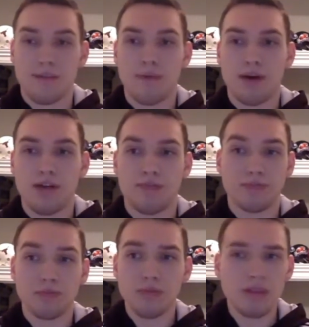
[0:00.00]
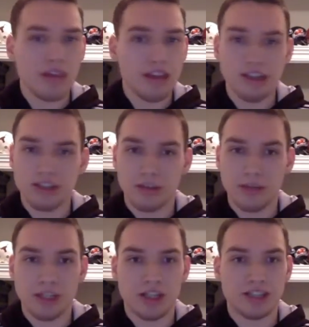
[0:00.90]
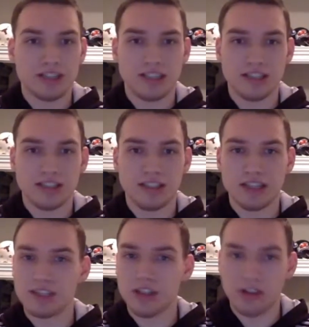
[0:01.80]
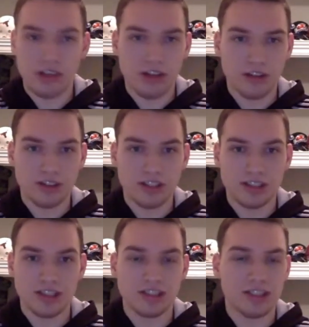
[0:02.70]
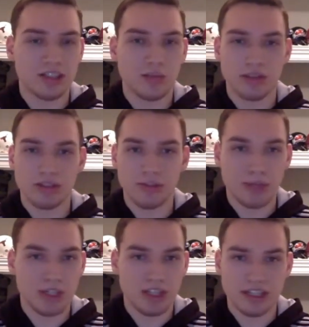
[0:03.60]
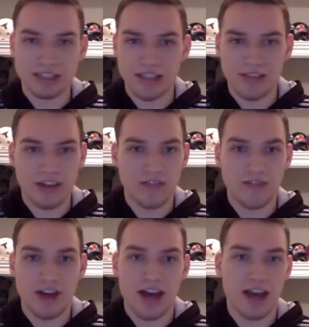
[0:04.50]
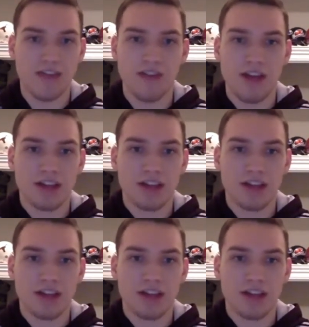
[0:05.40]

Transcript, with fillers: But Eastern Michigan 6-6, Toledo 6-6, Western Michigan 7-5,